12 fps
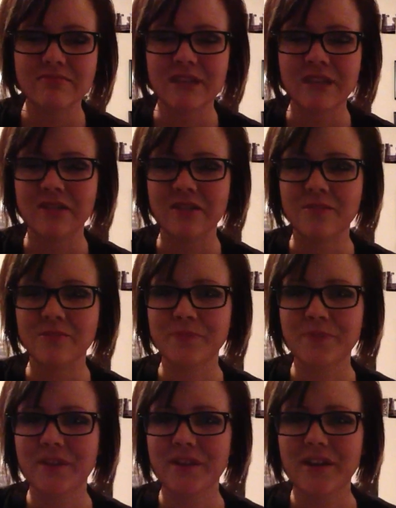I don't know.
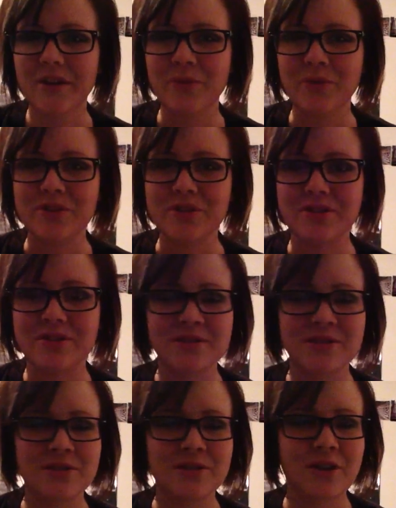And we're just
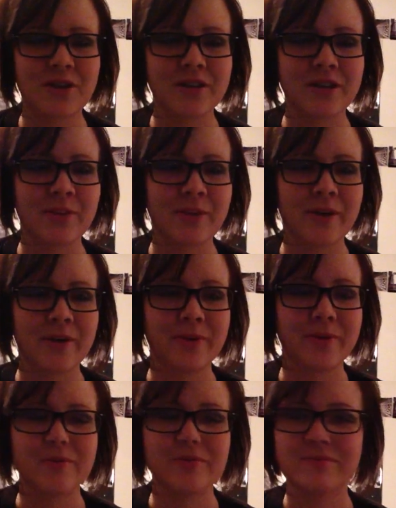talking
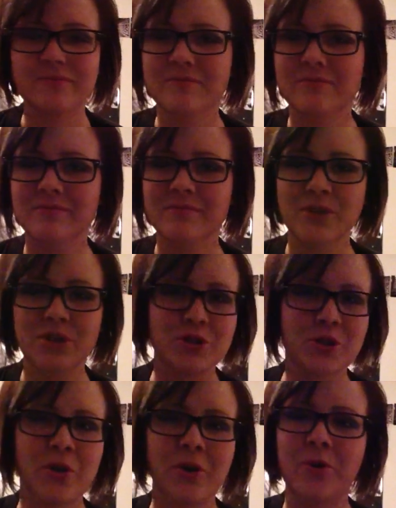about the
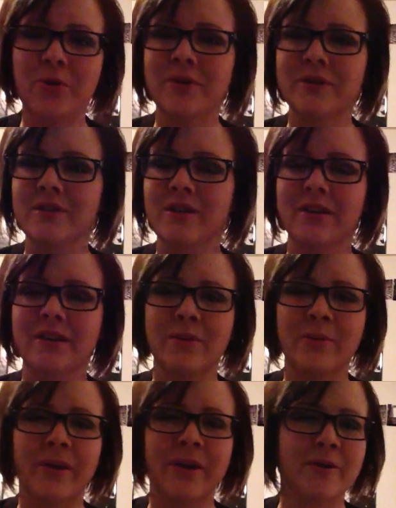show and talking
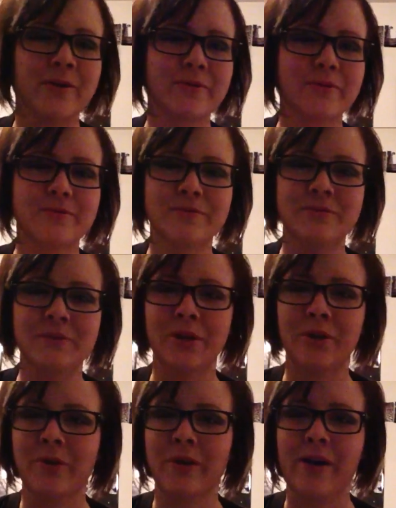about, you
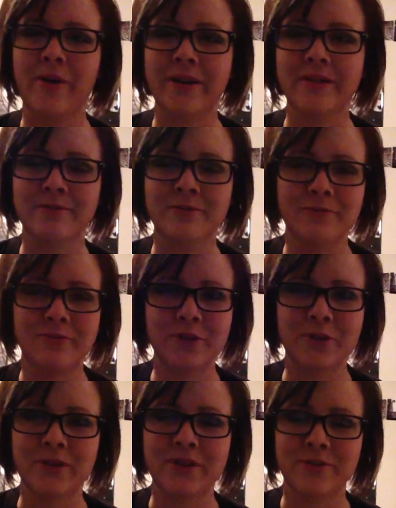know, how I
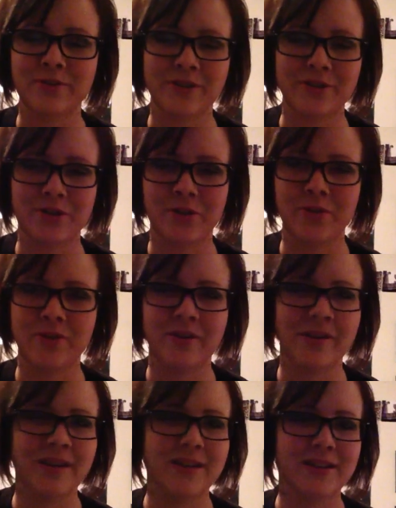flew in for the show and
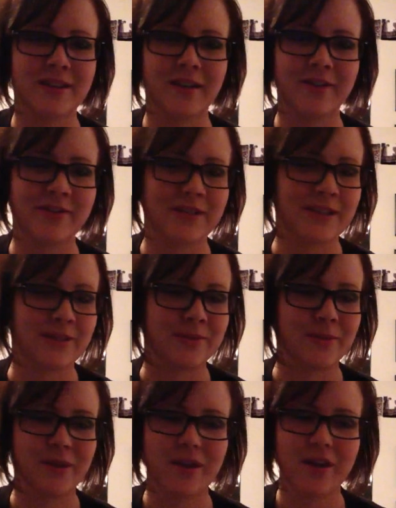all that stuff. And I
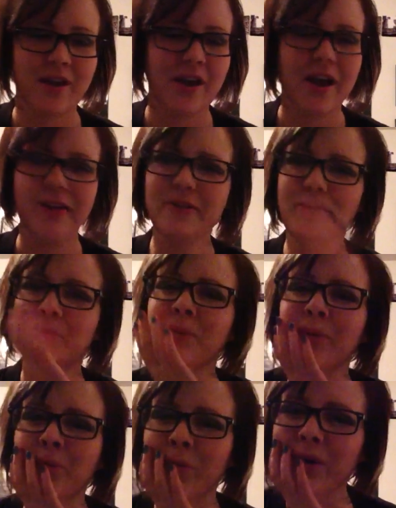don't even
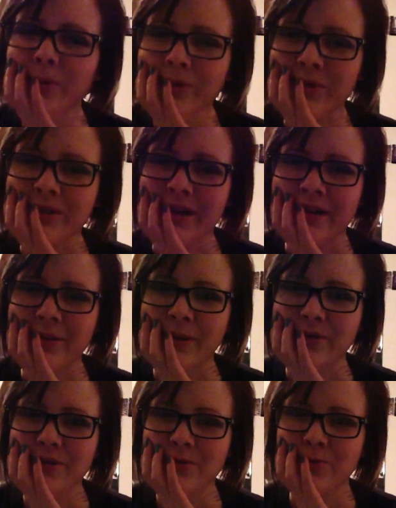remember what we were talking
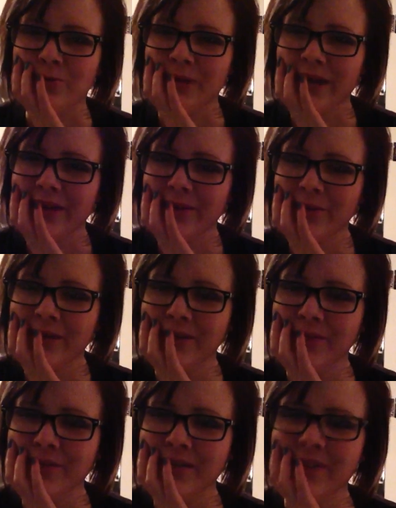about. Just random
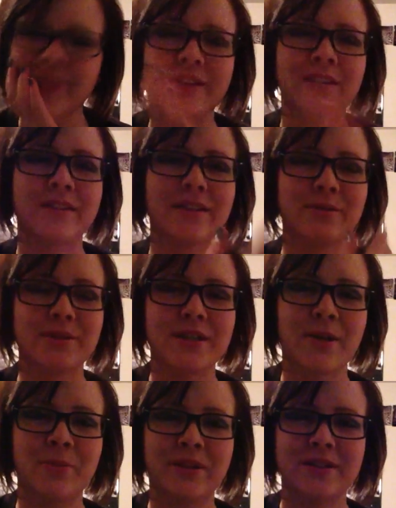stuff. And I was
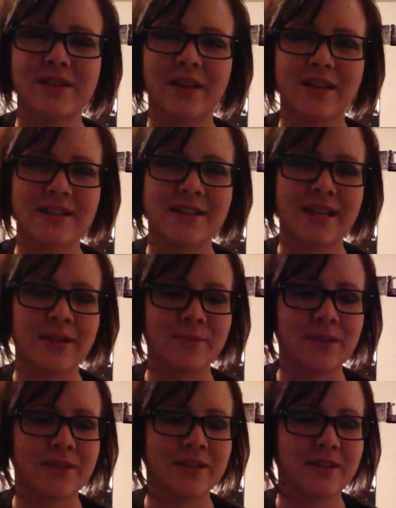telling him he's got to send
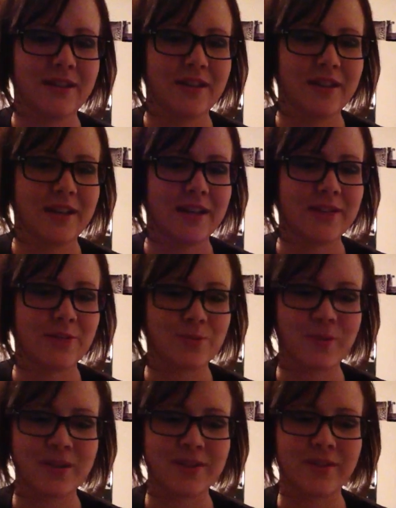me his
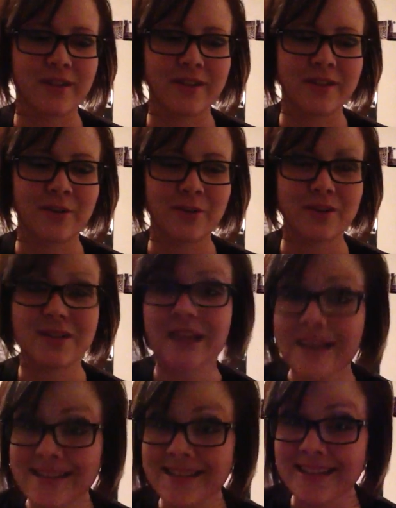response to be like, donuts. He
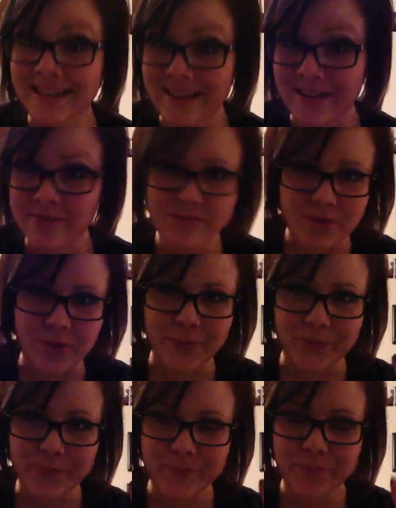hasn't yet, so,
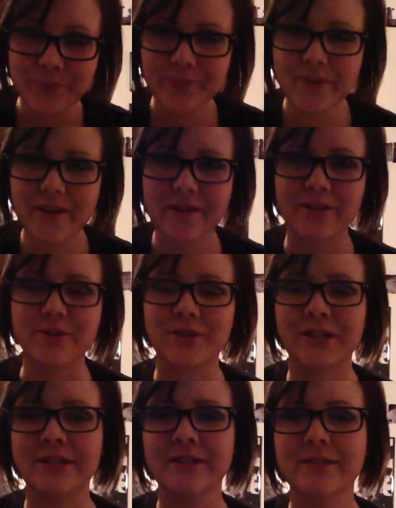little
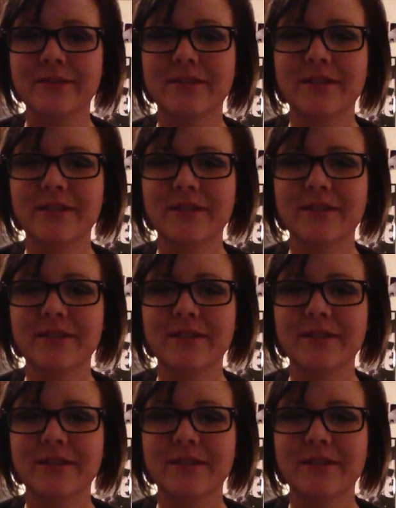turd.